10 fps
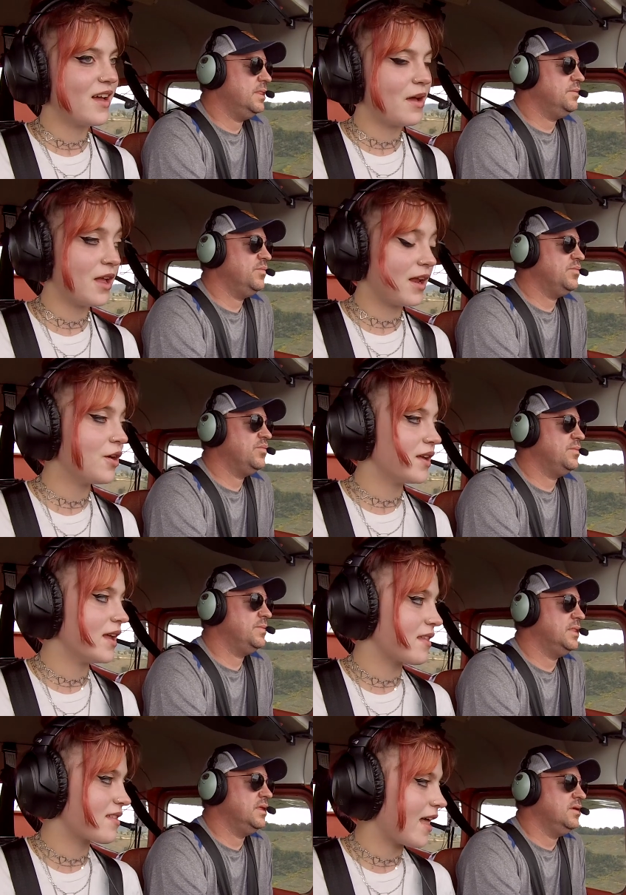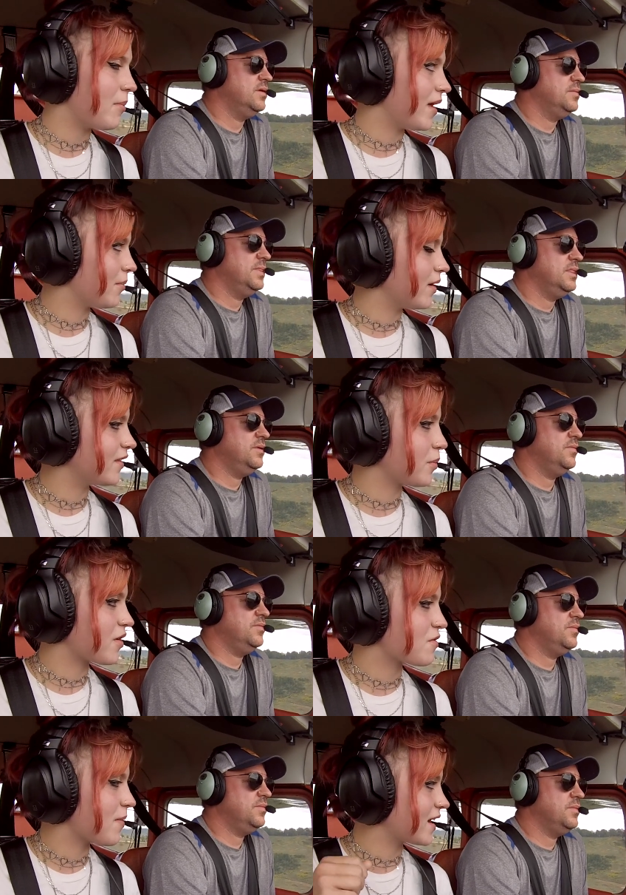Speaker 1: I mean, I know it is that big, but the
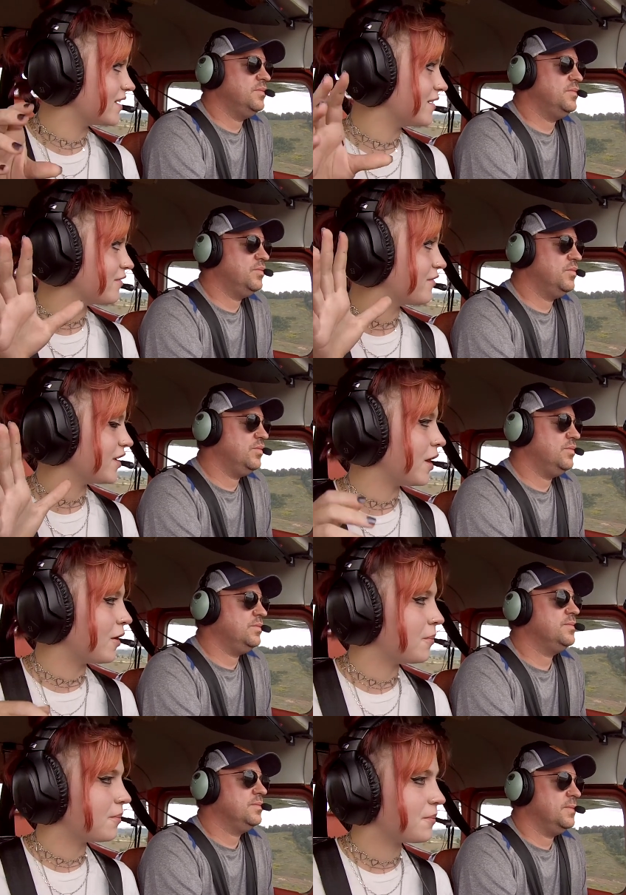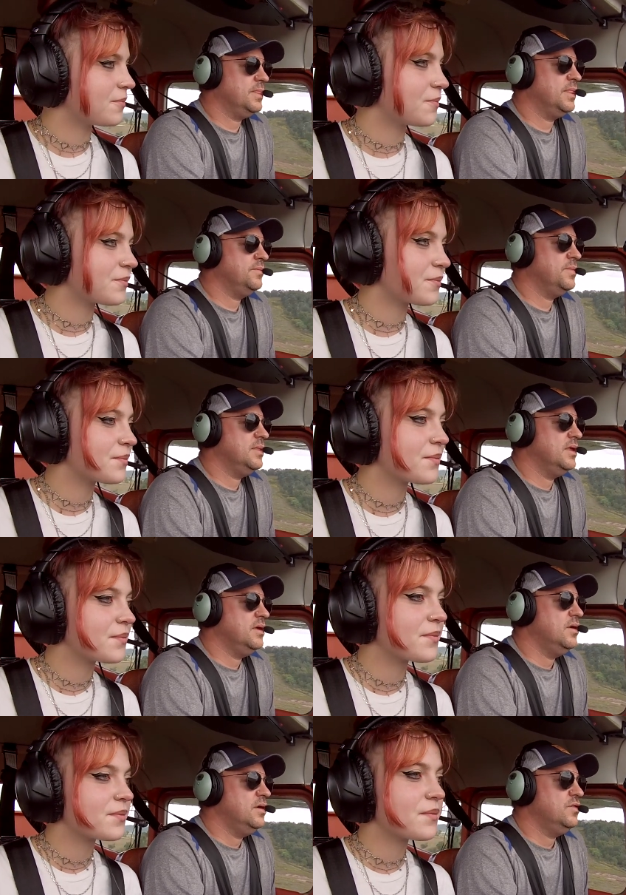perspective, you know.
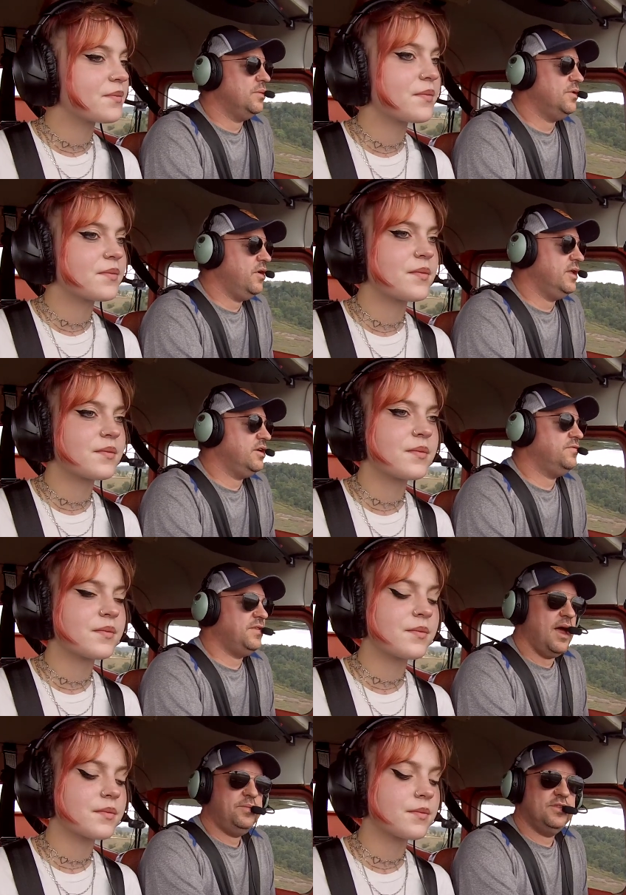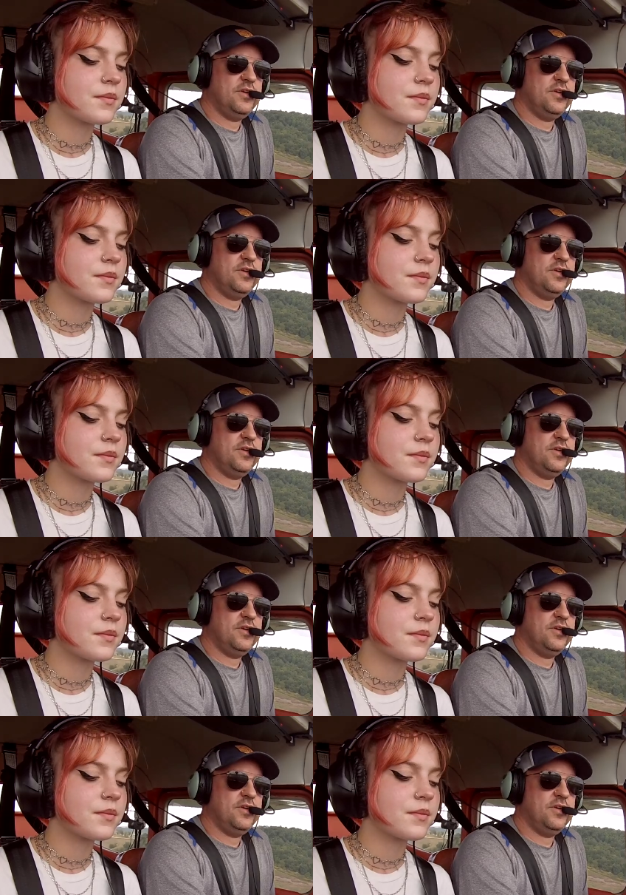
Speaker 2: So I'm going to go ahead and go flaps